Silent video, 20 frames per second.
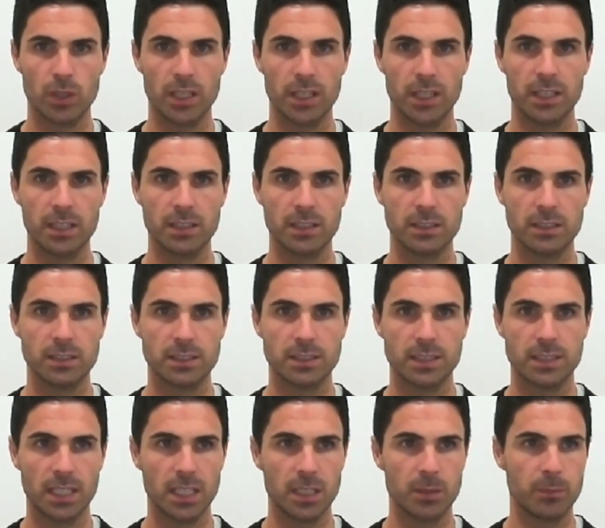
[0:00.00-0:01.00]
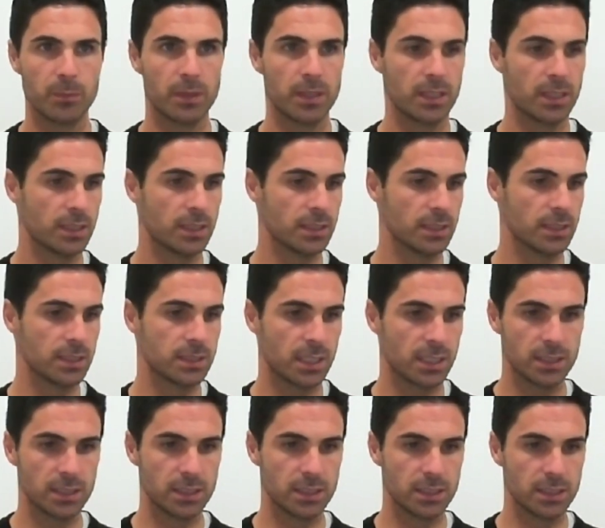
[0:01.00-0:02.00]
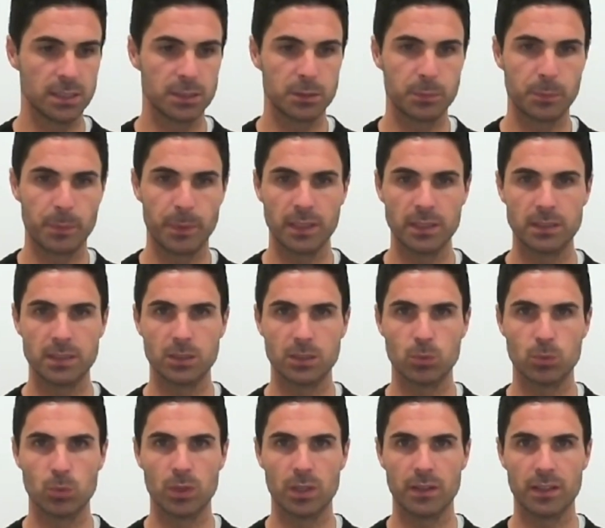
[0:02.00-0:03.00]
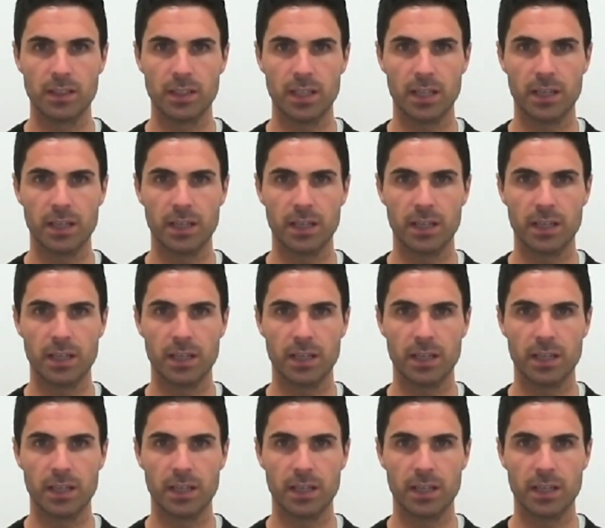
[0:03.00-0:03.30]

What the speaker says: Training time, understanding the spaces where they are,